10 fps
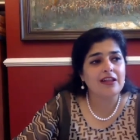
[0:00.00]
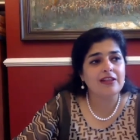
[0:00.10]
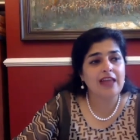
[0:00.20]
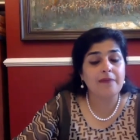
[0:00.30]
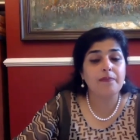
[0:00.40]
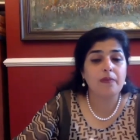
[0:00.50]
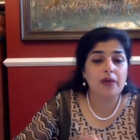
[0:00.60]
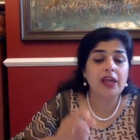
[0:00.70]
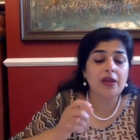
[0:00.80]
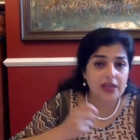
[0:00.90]
that
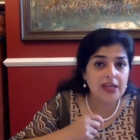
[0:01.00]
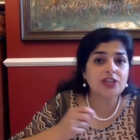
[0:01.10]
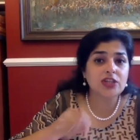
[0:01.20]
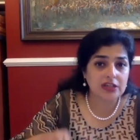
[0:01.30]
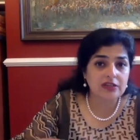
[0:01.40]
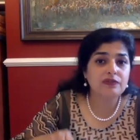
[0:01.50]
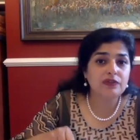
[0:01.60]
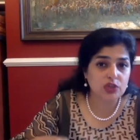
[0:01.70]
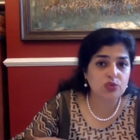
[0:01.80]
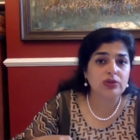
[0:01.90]
each
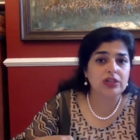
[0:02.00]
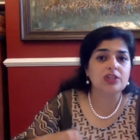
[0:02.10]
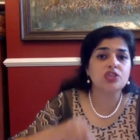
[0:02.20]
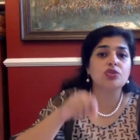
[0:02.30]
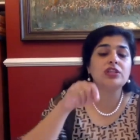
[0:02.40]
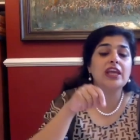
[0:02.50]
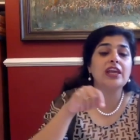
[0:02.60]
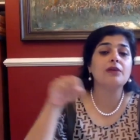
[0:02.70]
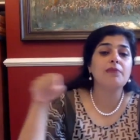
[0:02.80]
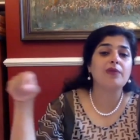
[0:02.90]
individual should
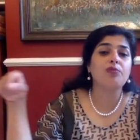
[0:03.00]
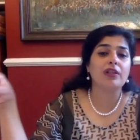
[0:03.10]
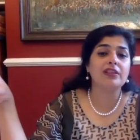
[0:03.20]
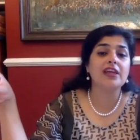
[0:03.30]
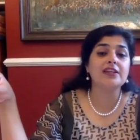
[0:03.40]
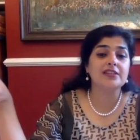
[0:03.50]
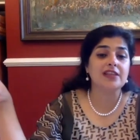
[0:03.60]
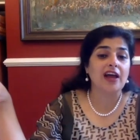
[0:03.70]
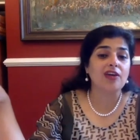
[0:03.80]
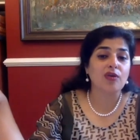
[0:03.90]
think about what their
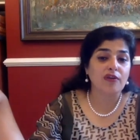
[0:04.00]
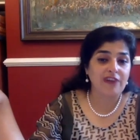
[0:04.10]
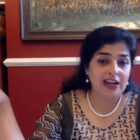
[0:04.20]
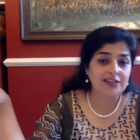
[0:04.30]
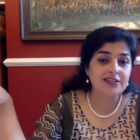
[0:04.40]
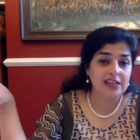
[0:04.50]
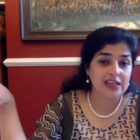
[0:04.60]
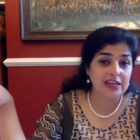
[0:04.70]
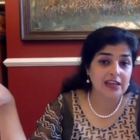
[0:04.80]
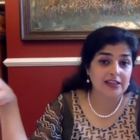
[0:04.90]
desire or fantasy
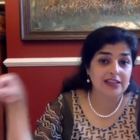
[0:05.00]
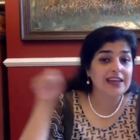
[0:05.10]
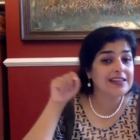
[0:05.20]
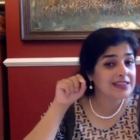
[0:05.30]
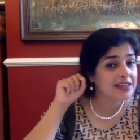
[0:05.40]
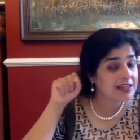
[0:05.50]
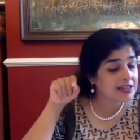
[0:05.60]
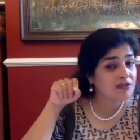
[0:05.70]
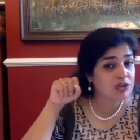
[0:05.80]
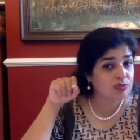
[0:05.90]
is. And it's an
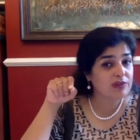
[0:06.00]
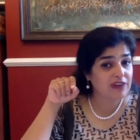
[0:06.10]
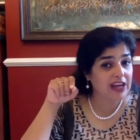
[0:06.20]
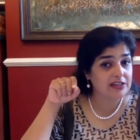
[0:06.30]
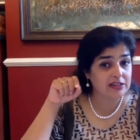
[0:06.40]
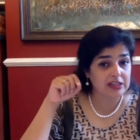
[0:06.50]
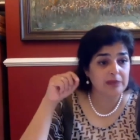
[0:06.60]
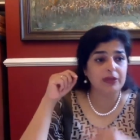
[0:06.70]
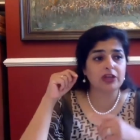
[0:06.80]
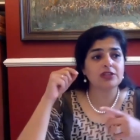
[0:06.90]
individual fantasy
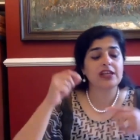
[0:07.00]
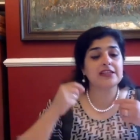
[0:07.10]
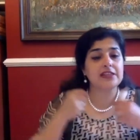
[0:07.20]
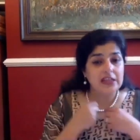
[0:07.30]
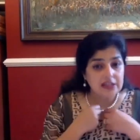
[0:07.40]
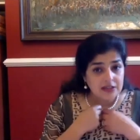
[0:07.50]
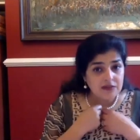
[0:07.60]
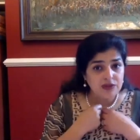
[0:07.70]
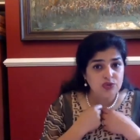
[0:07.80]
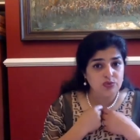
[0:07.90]
because, as an
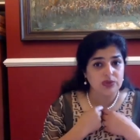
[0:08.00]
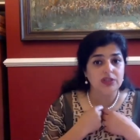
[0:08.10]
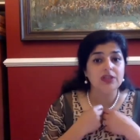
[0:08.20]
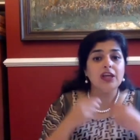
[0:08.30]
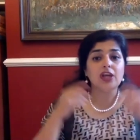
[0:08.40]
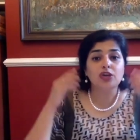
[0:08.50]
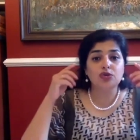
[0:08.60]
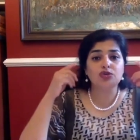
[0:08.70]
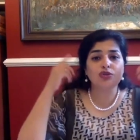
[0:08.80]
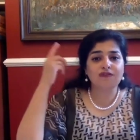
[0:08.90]
individual, you
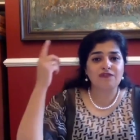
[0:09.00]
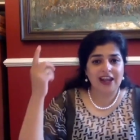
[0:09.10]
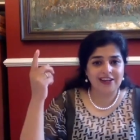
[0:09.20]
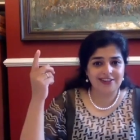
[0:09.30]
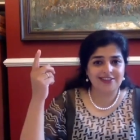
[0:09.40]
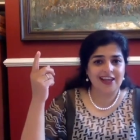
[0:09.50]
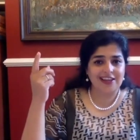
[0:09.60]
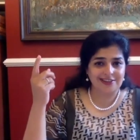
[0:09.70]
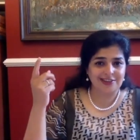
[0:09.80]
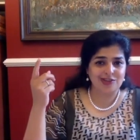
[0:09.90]
should
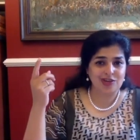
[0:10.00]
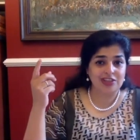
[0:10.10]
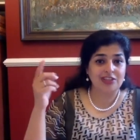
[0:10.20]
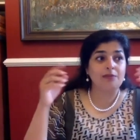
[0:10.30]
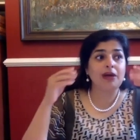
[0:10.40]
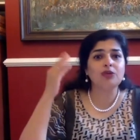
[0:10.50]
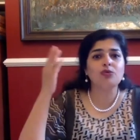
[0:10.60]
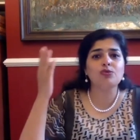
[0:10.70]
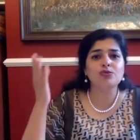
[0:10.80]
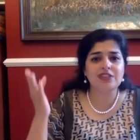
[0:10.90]
fantasize a threesome and
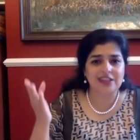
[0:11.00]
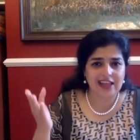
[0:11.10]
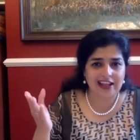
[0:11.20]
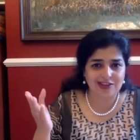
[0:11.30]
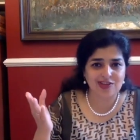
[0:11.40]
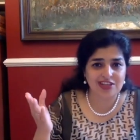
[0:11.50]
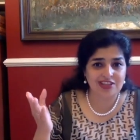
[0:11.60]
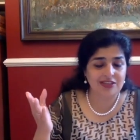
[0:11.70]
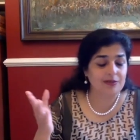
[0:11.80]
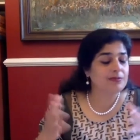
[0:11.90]
who's in that
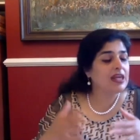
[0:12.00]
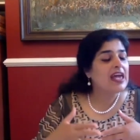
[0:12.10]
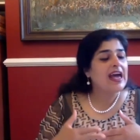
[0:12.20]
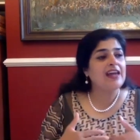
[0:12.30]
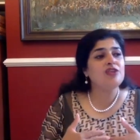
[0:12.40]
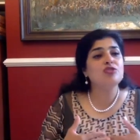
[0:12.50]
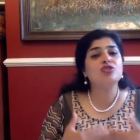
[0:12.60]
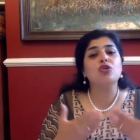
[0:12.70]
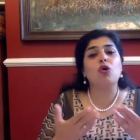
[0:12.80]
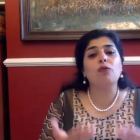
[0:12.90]
threesome. And you
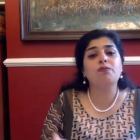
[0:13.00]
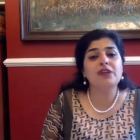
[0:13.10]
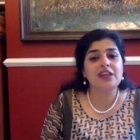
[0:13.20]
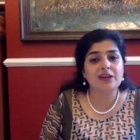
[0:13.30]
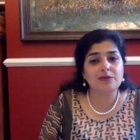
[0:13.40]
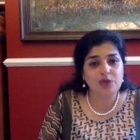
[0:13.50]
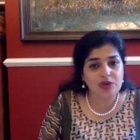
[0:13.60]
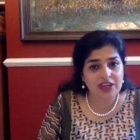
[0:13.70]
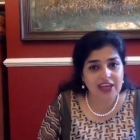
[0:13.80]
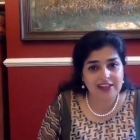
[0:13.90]
should openly
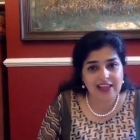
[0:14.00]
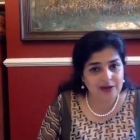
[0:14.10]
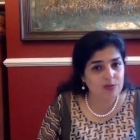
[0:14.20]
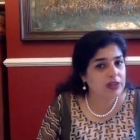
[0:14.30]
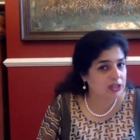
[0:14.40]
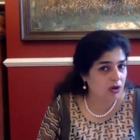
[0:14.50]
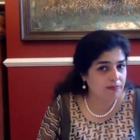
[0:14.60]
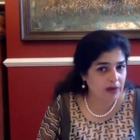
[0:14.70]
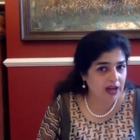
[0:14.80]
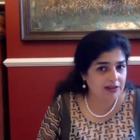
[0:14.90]
communicate that with your
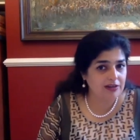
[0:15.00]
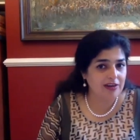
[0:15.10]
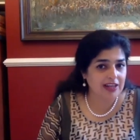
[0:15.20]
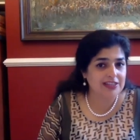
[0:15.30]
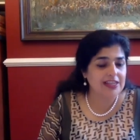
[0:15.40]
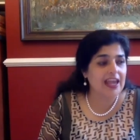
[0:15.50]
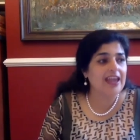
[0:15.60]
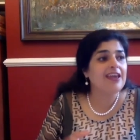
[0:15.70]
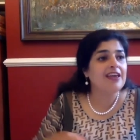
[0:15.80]
partner and say,